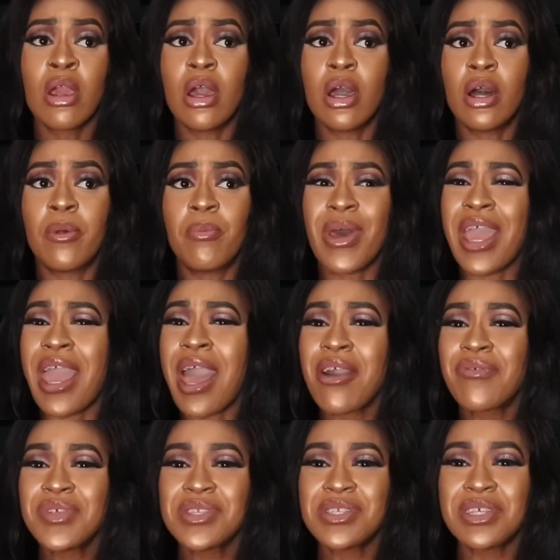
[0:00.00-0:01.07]
I
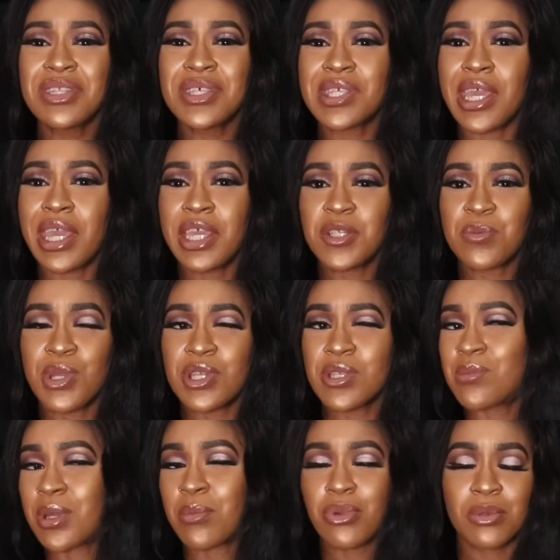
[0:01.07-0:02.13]
haven't seen this at H Medics,
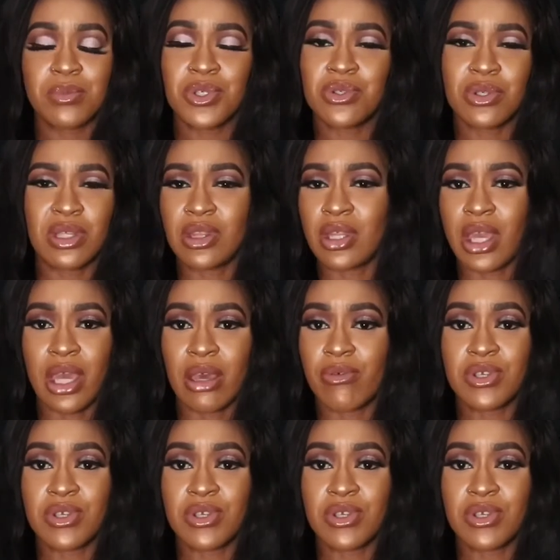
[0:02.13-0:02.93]
but I'm probably sure that they have.